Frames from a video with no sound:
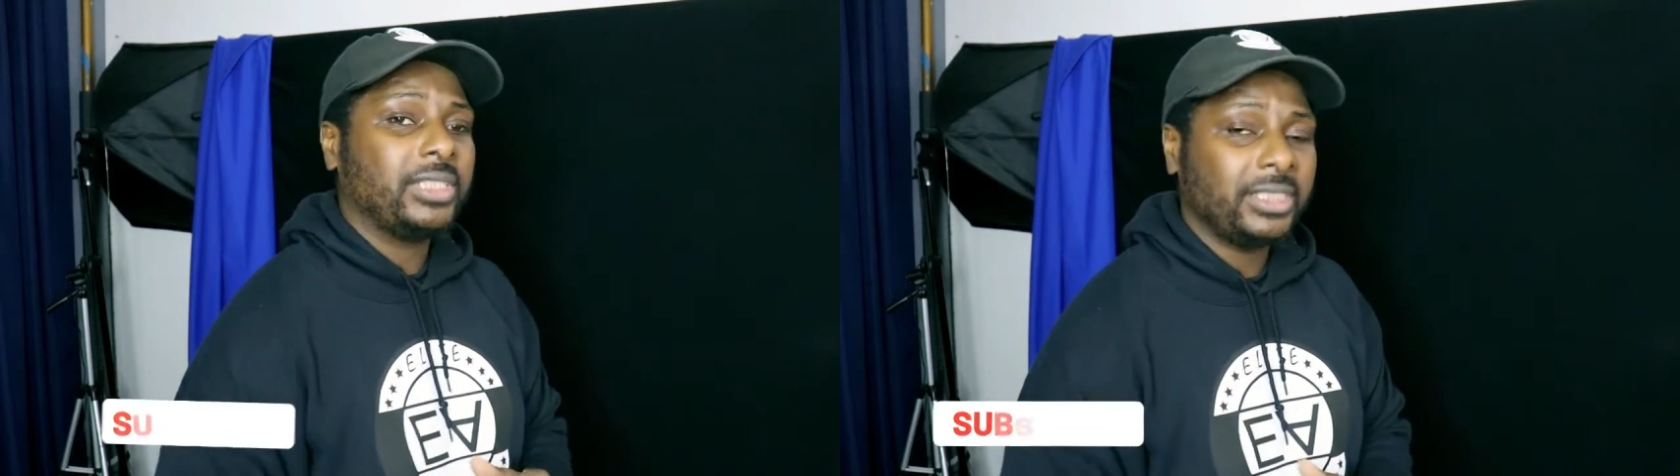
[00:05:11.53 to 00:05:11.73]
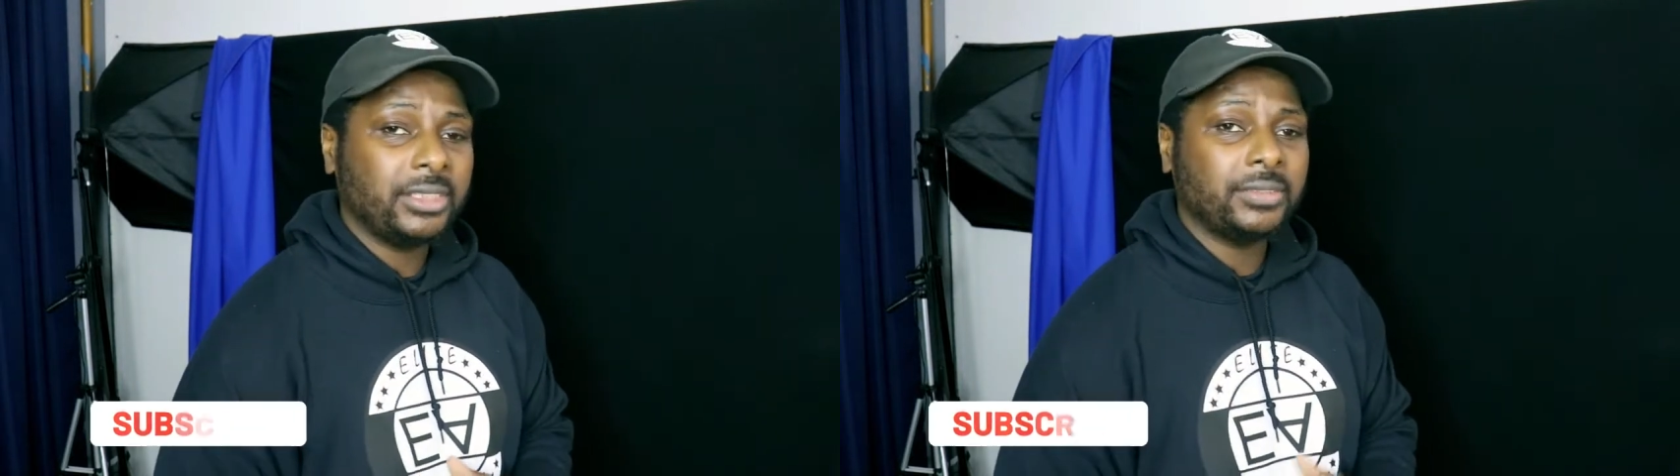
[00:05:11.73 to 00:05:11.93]

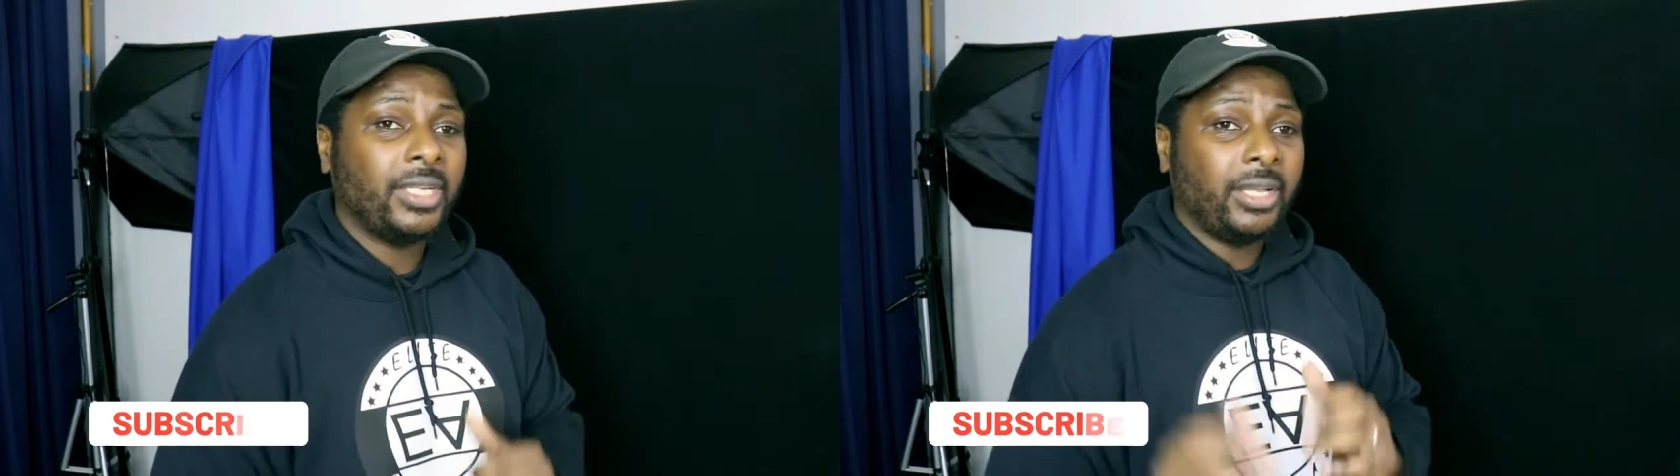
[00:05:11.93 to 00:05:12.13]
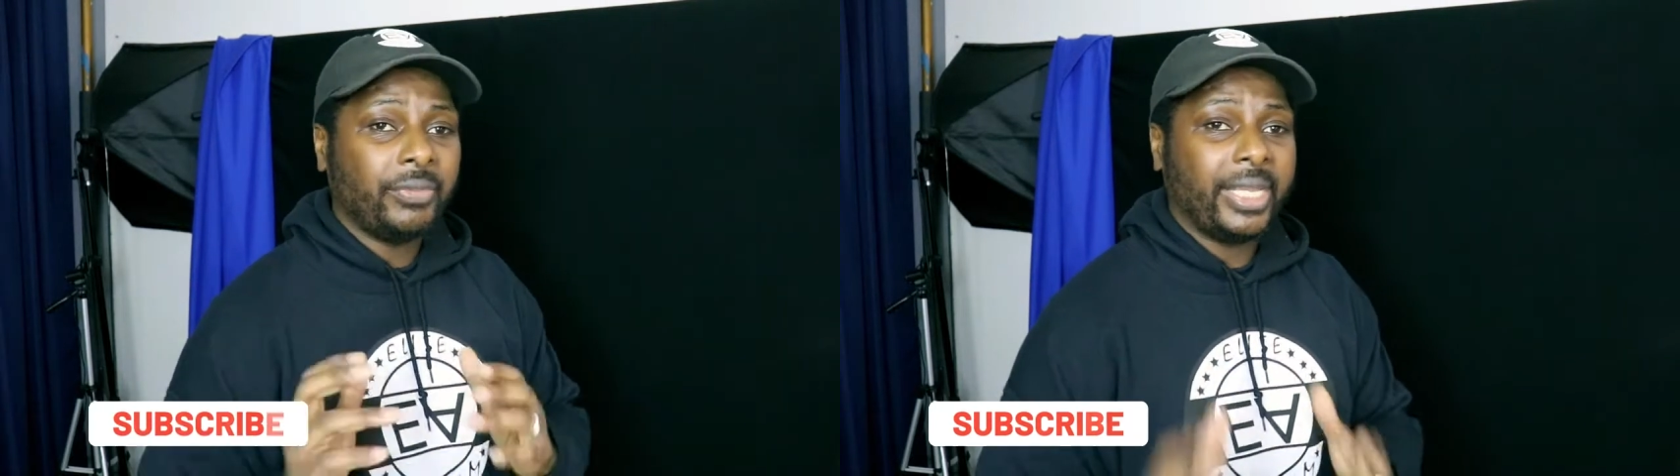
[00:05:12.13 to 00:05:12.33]
leave
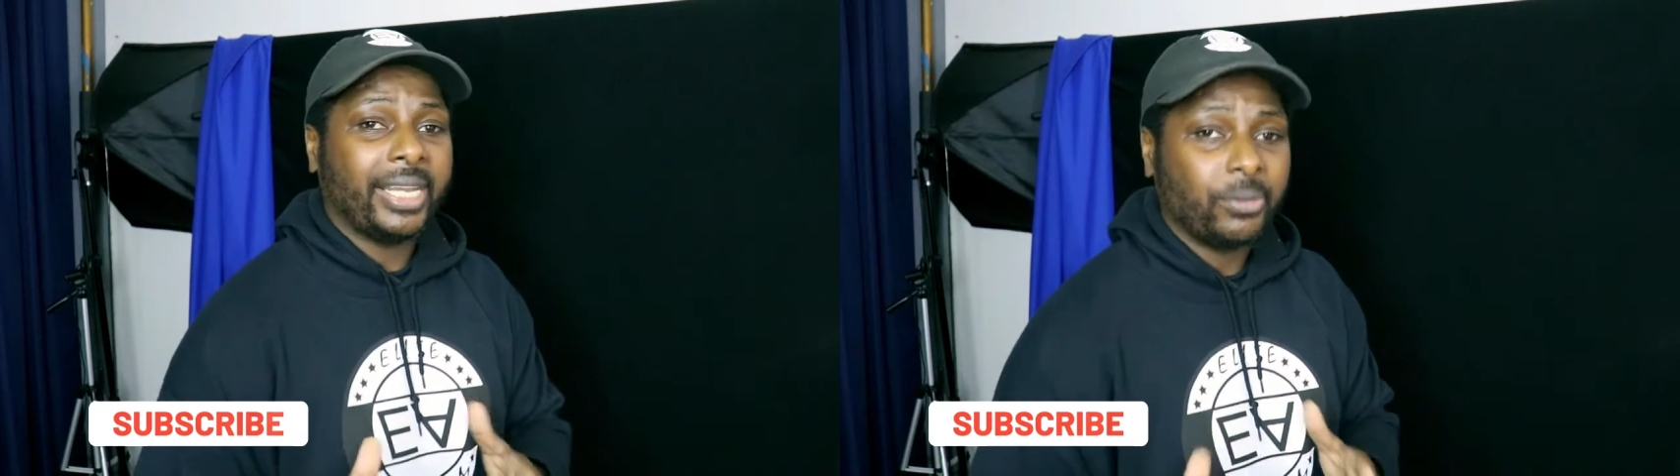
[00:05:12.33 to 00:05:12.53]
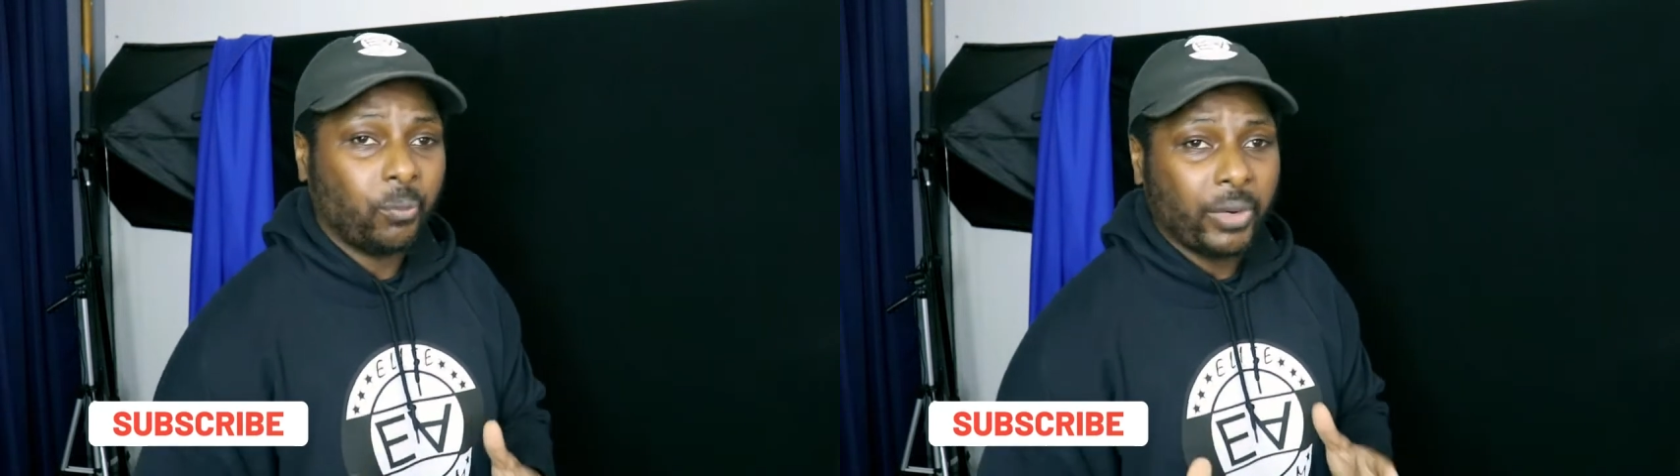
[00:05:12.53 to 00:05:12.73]

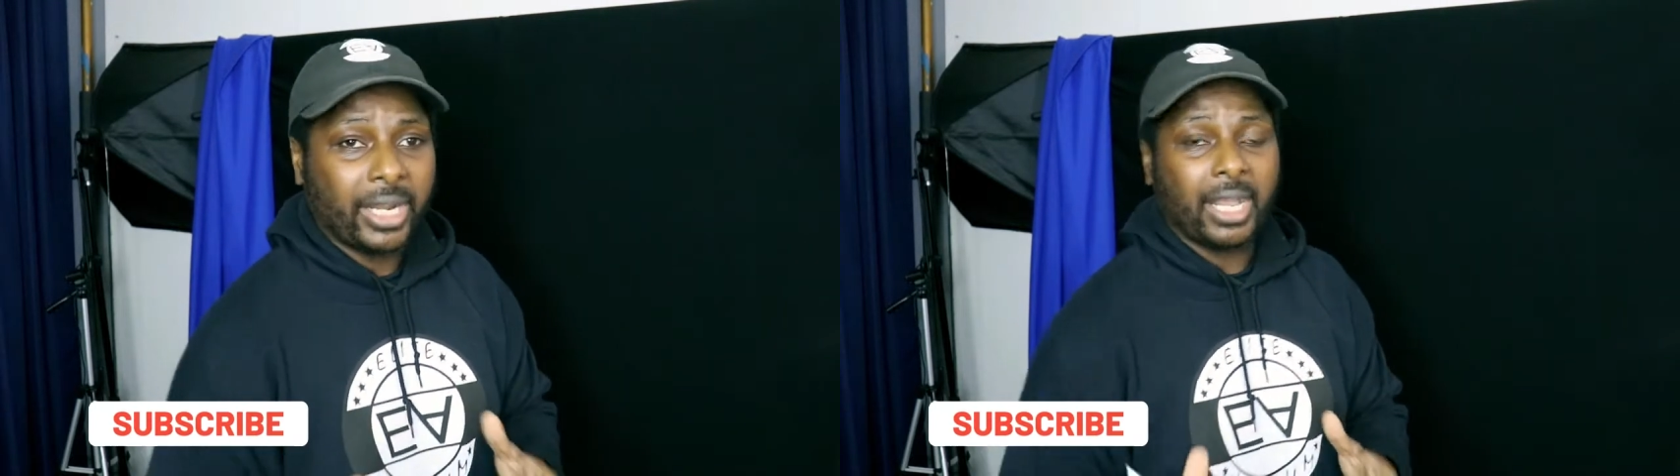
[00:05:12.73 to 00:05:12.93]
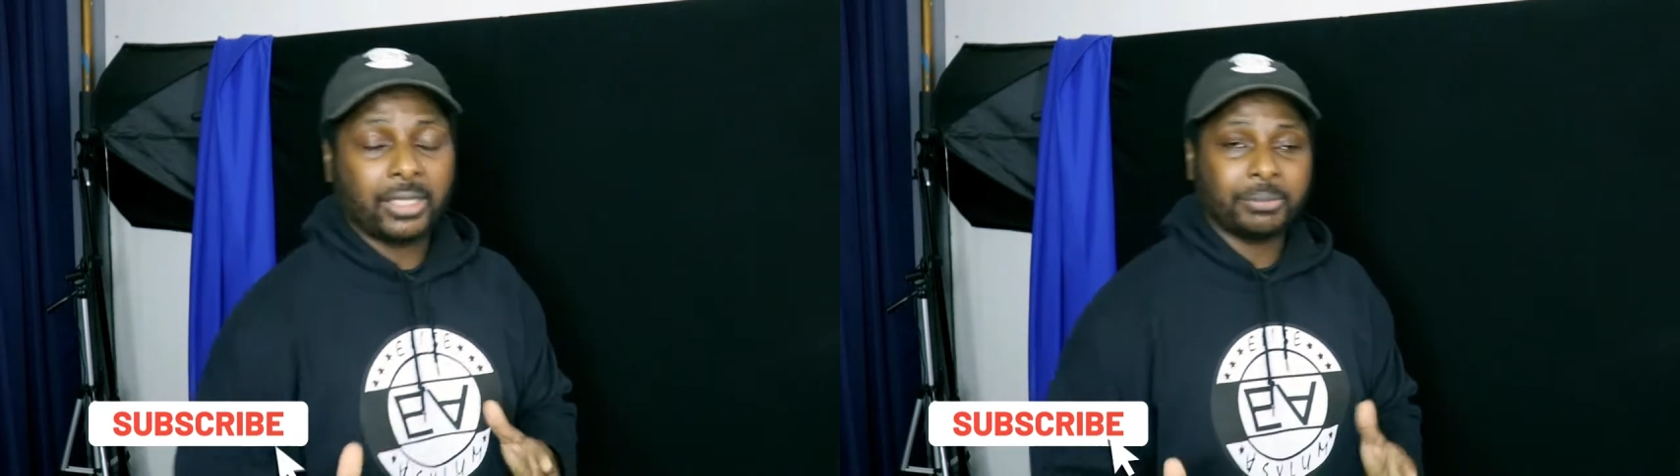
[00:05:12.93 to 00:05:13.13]
their
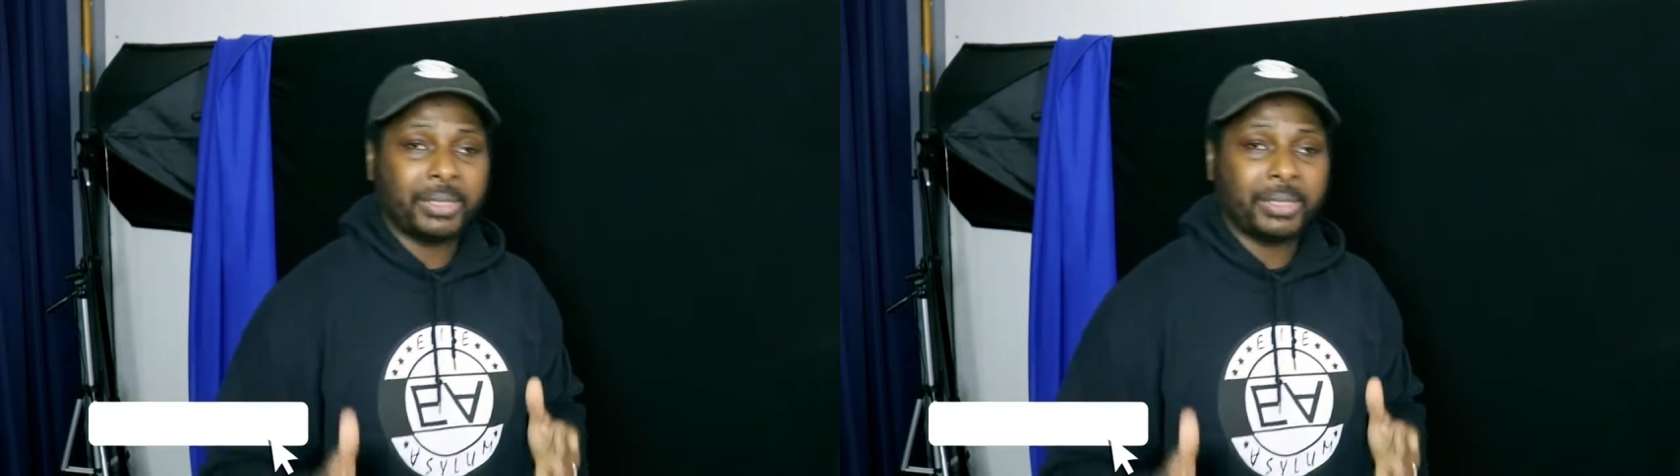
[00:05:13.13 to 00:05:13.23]
warehouse,